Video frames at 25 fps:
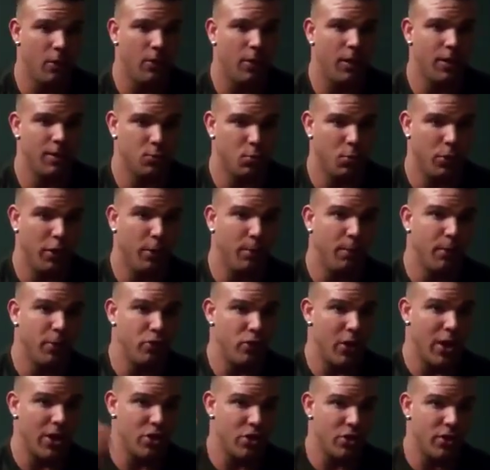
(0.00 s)
Because when your
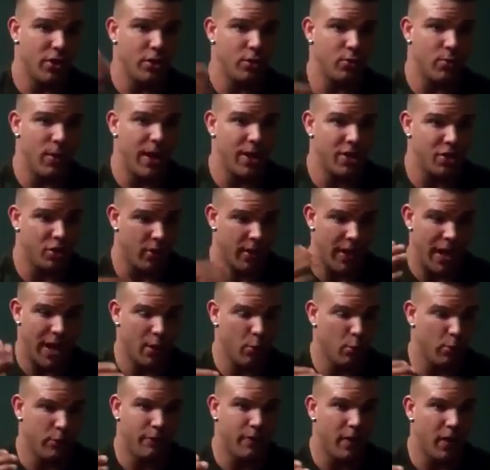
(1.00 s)
progesterone is raised, your
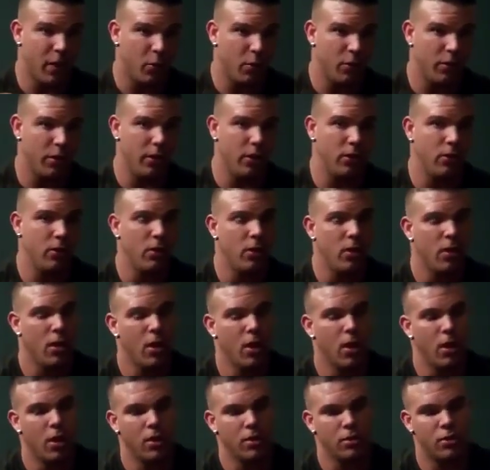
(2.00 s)
head will fuck with you.
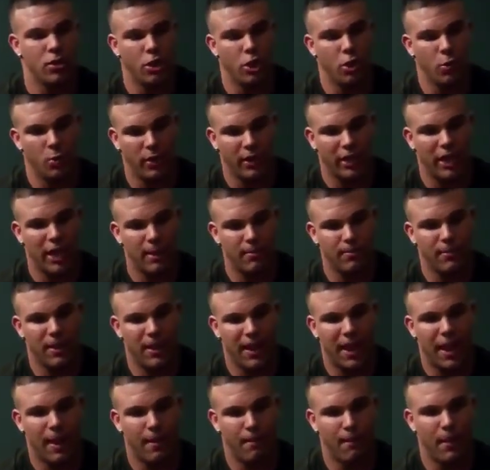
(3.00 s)
So you want to keep
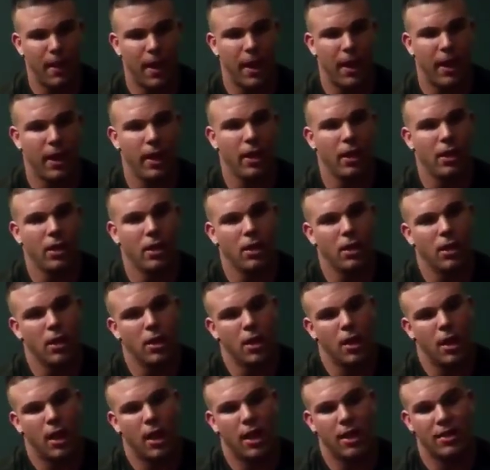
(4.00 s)
that at bay.
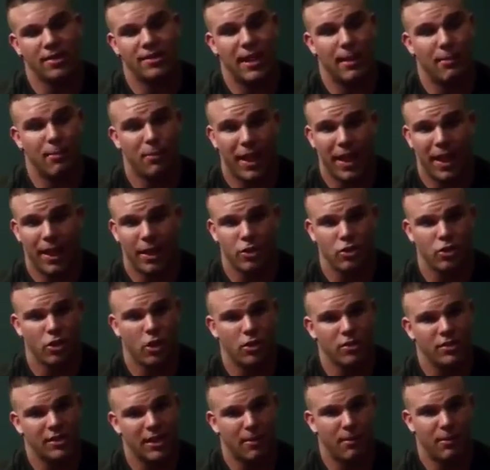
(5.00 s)
Same with
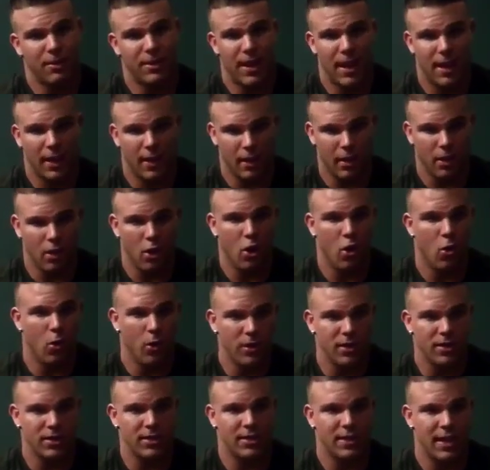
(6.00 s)
Anadrol and same with DECA.
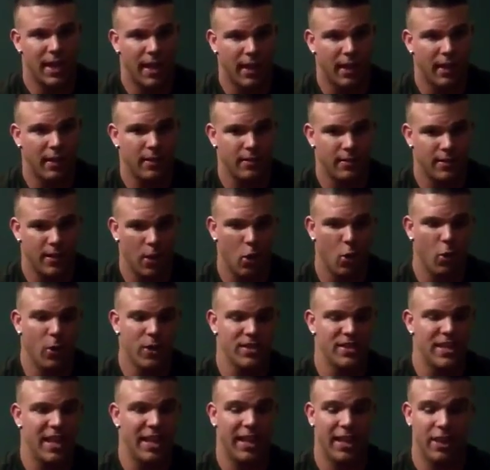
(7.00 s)
Always
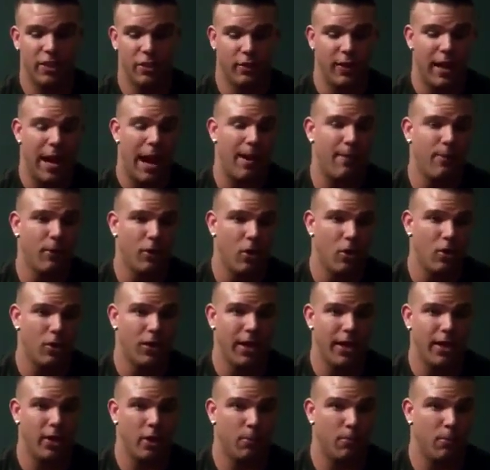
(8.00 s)
take either
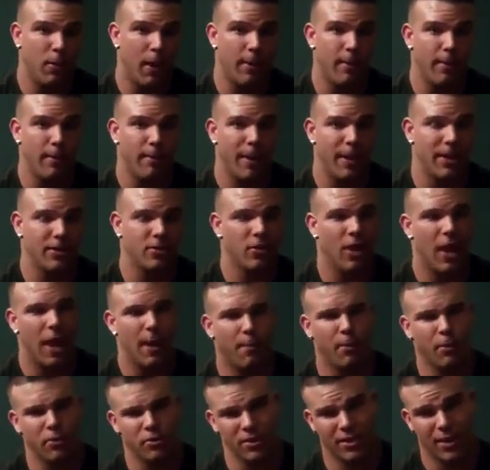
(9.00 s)
Cabergoline or Pramipex. So I
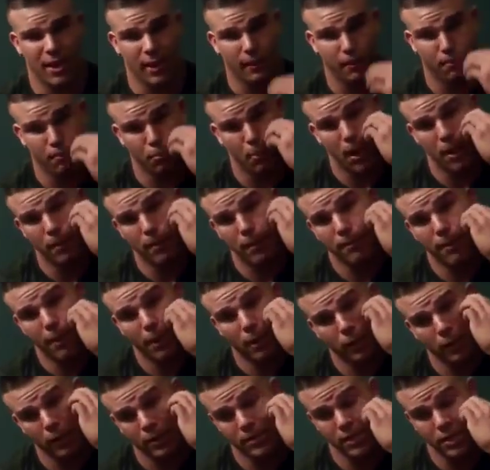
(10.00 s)
personally like Prami
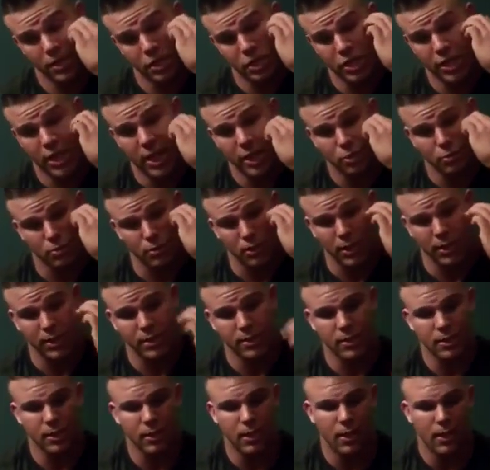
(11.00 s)
better because of the GH
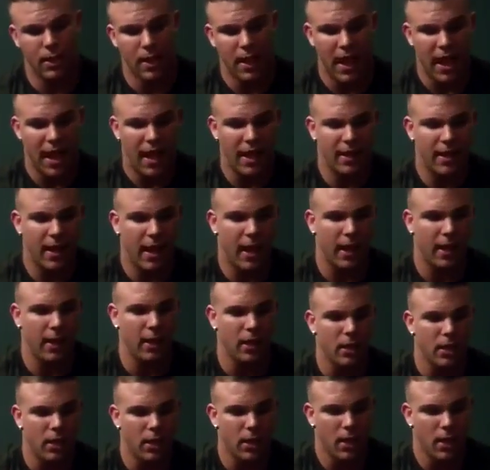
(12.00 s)
release at night.